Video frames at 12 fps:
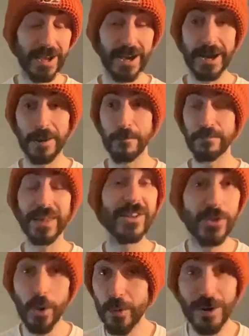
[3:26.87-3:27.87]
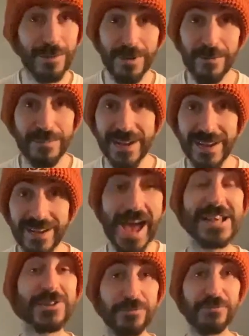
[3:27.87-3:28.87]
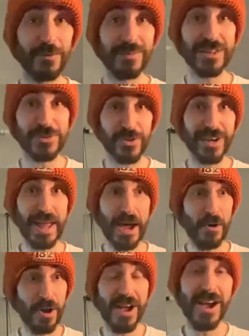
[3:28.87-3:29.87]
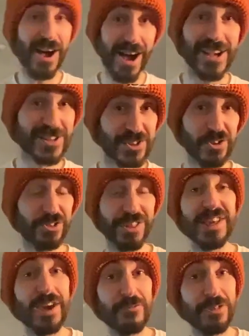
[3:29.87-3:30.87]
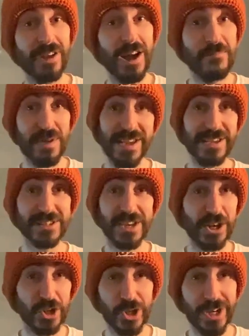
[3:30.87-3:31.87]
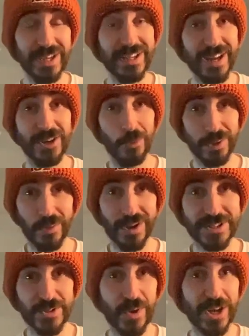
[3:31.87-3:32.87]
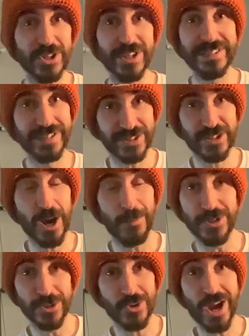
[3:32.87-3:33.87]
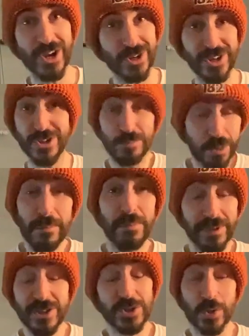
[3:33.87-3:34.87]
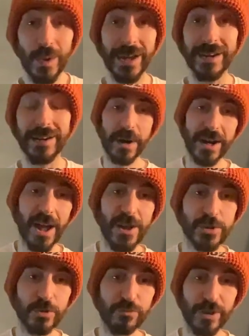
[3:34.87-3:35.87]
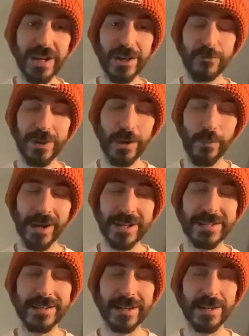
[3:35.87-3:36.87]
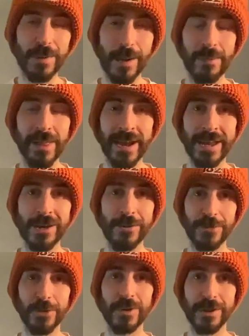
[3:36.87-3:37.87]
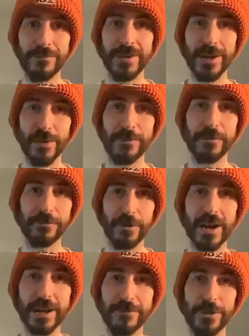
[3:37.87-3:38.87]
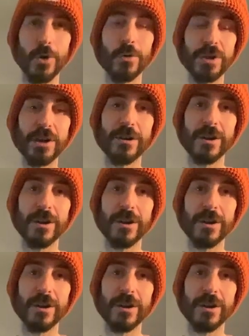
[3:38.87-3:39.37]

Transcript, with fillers: Um, and don't worry about me. As of filming this right now, I still think everything I make is kind of shitty, and nobody wants to watch it, and it's garbage and trash, and I should probably just quit. But I also really, really want to stick to my plan of doing a video every Friday for the whole year.